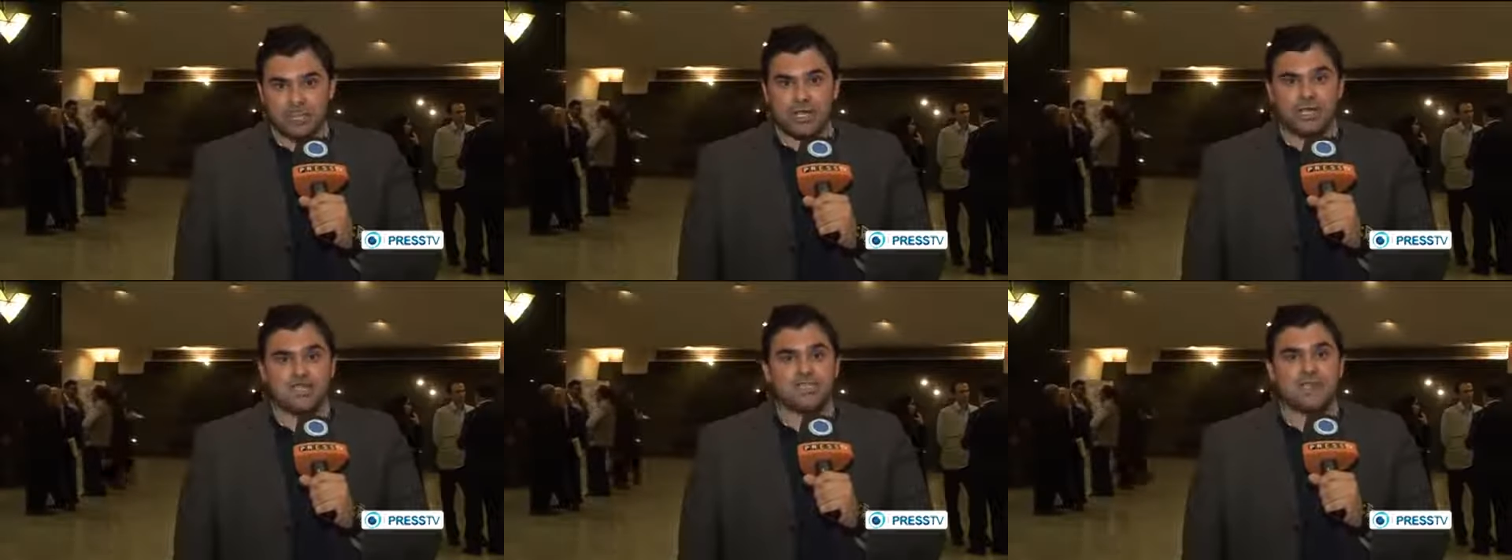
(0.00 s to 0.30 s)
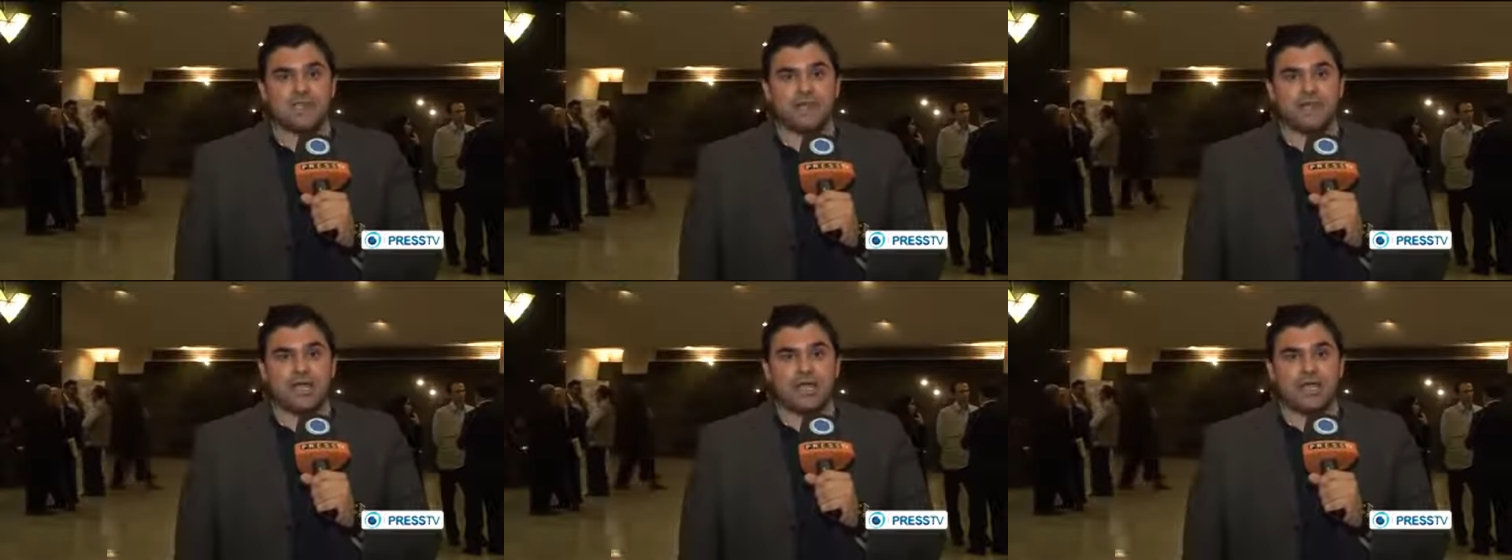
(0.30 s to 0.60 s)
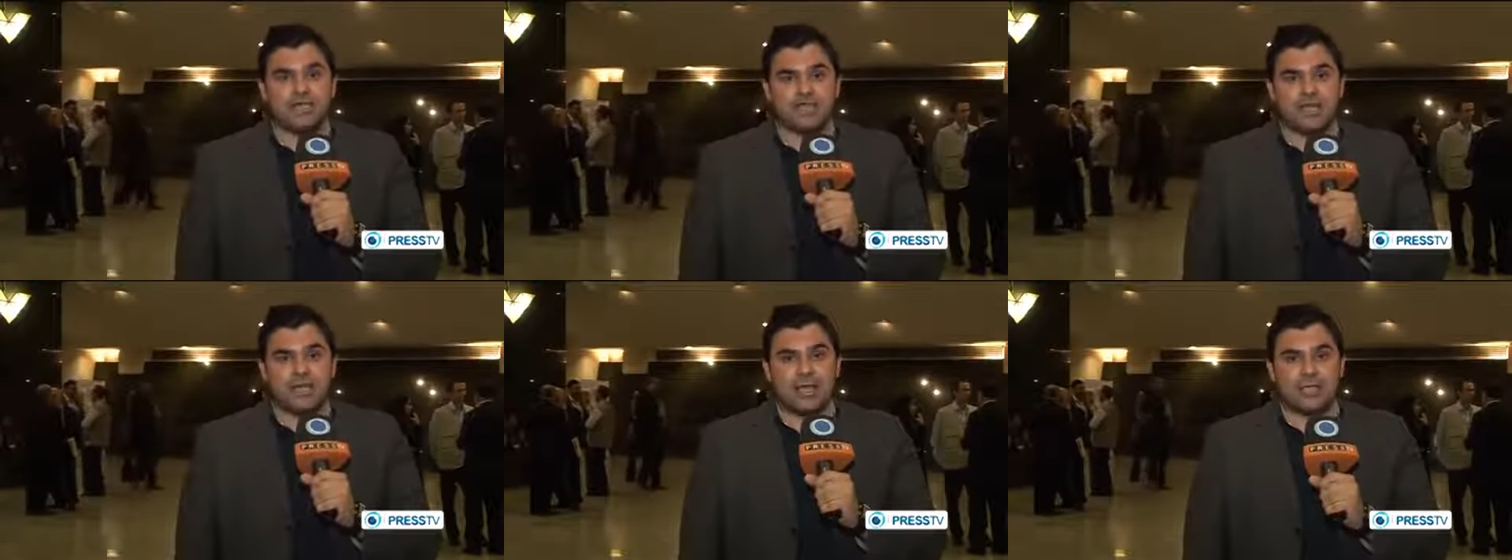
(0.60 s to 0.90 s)
because of the
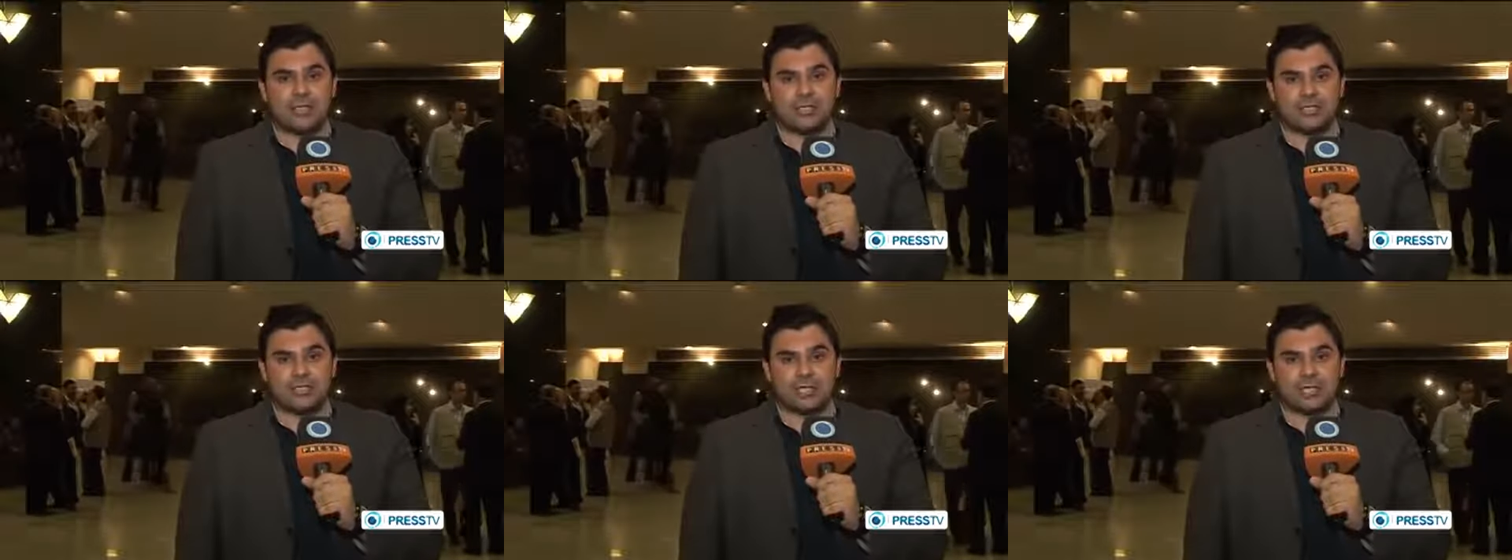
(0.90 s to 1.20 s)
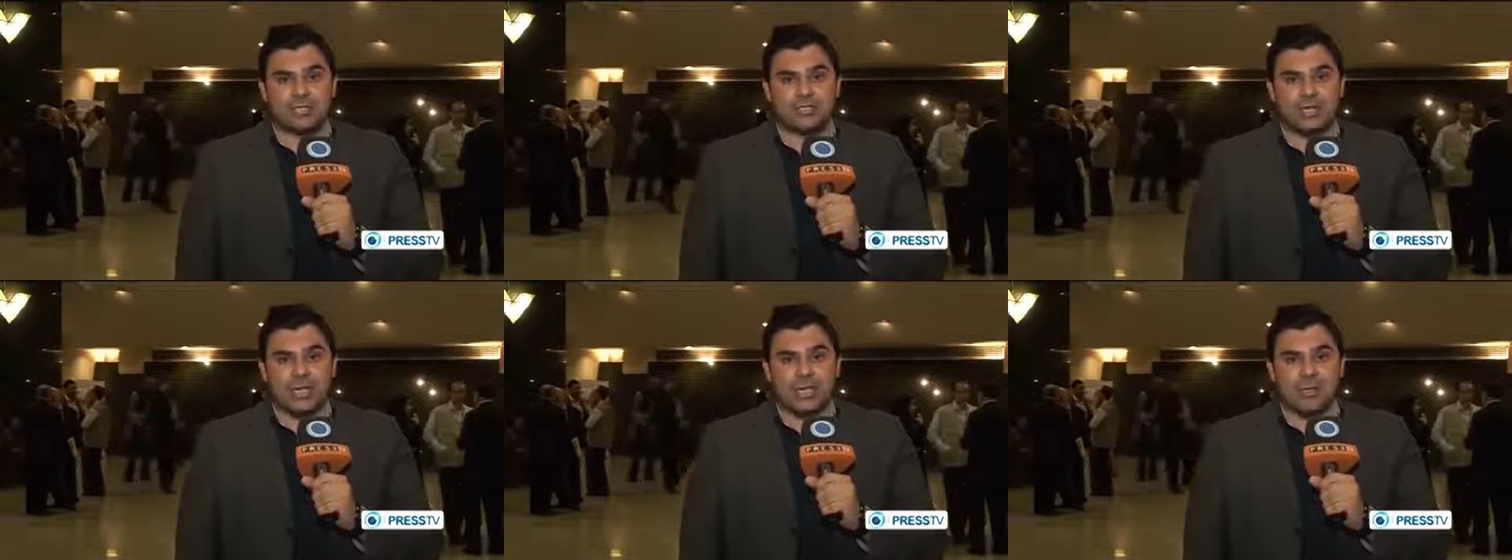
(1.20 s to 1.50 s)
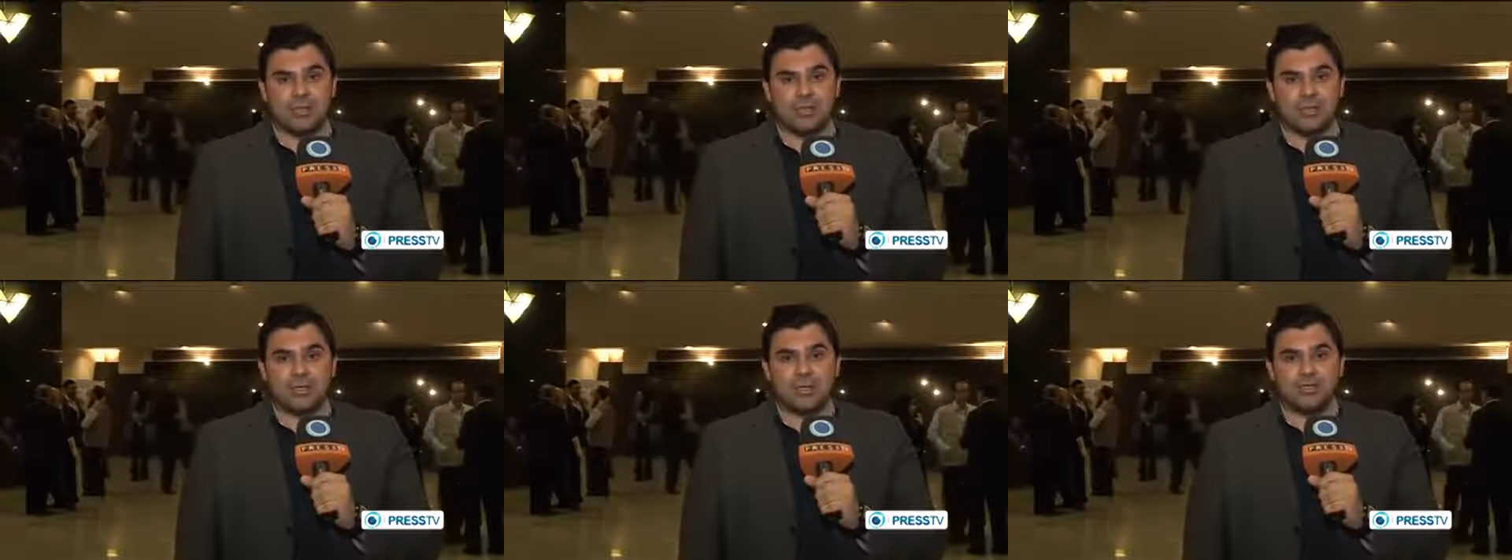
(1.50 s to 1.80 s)
days it had to shut
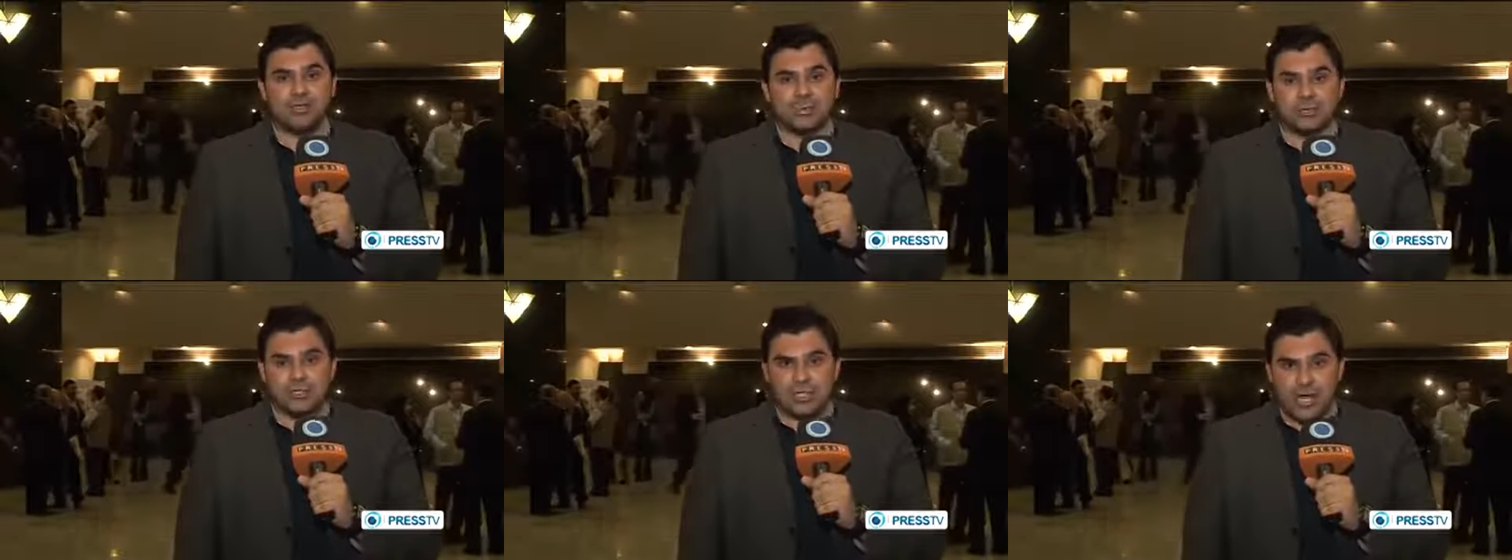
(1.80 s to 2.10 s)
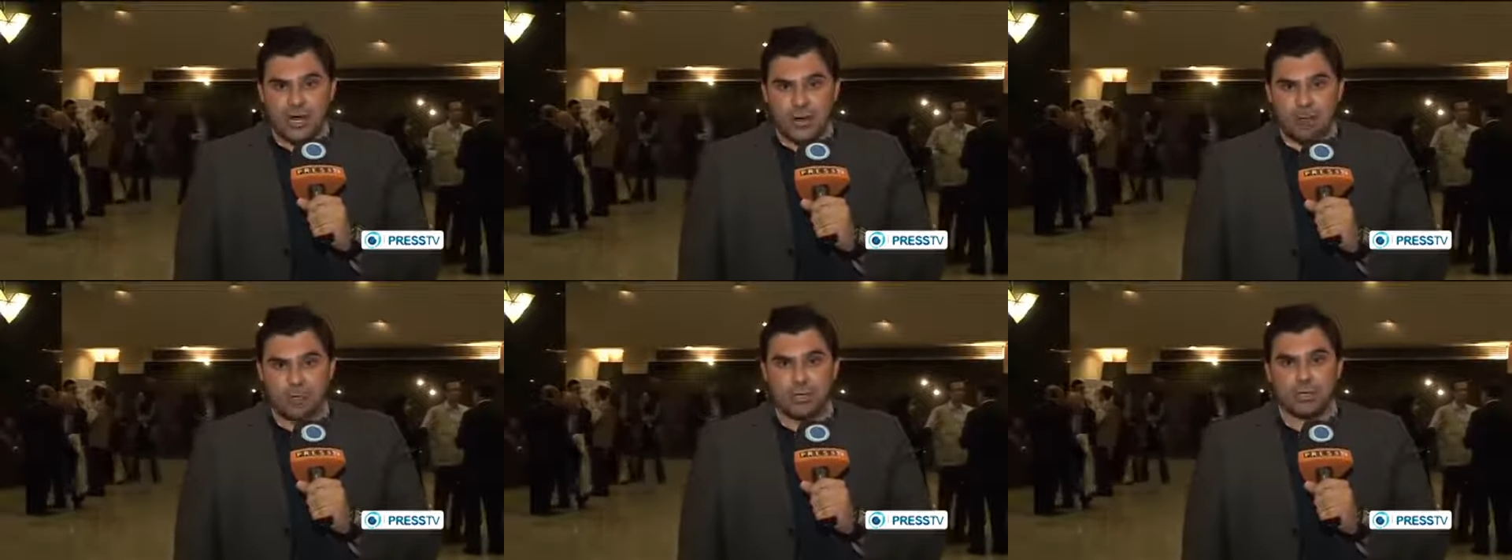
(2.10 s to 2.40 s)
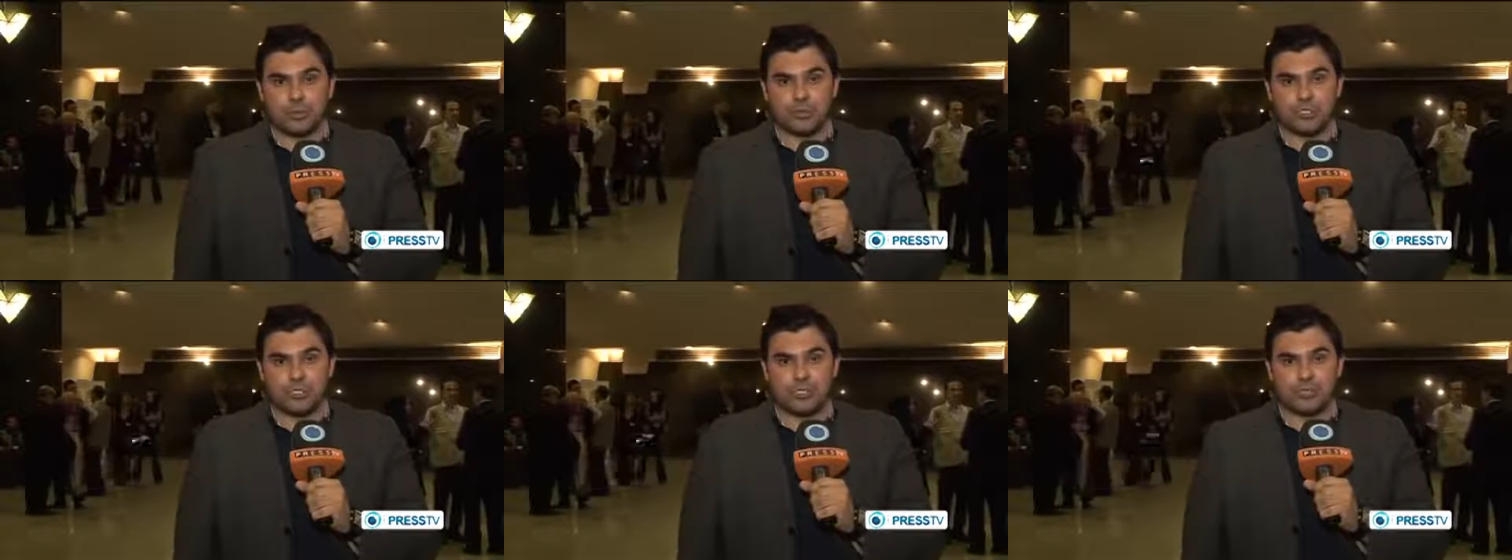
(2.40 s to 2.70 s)
down due to air
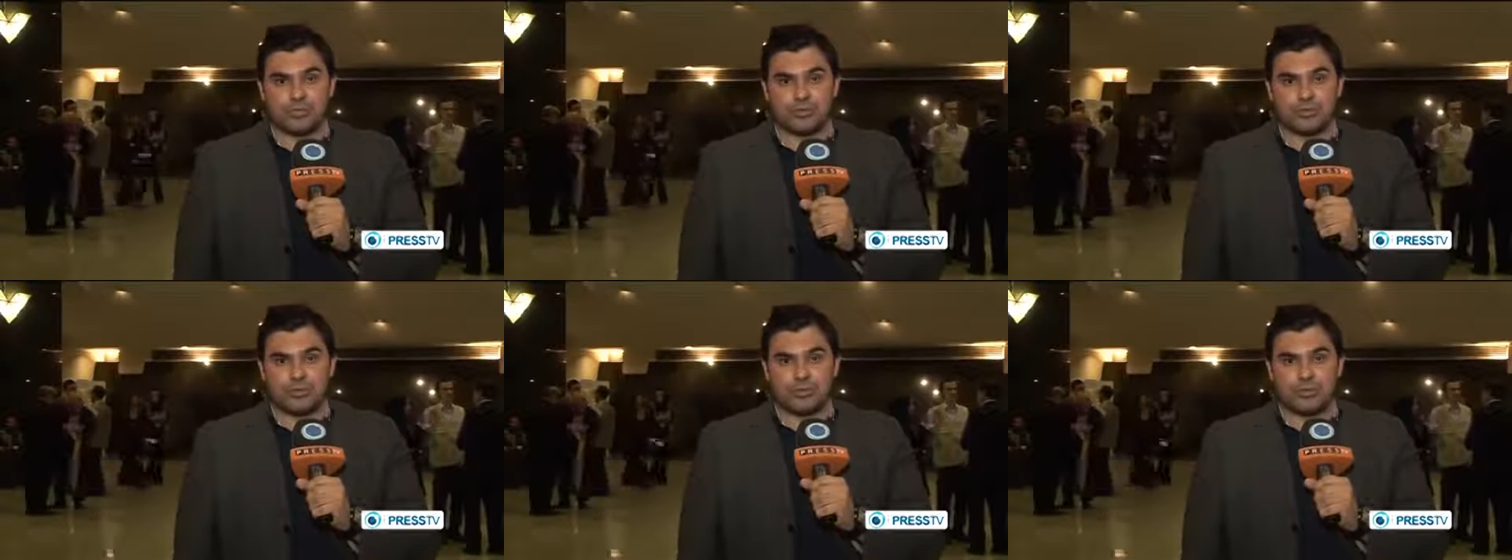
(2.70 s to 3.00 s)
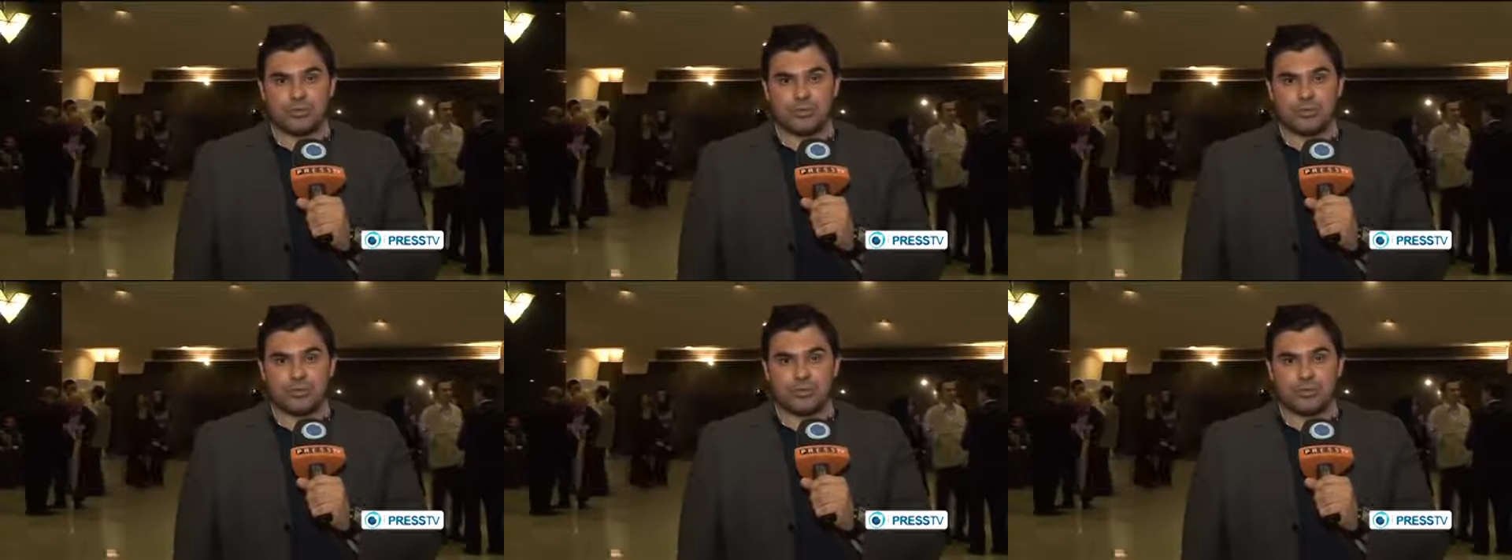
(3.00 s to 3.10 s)
pollution.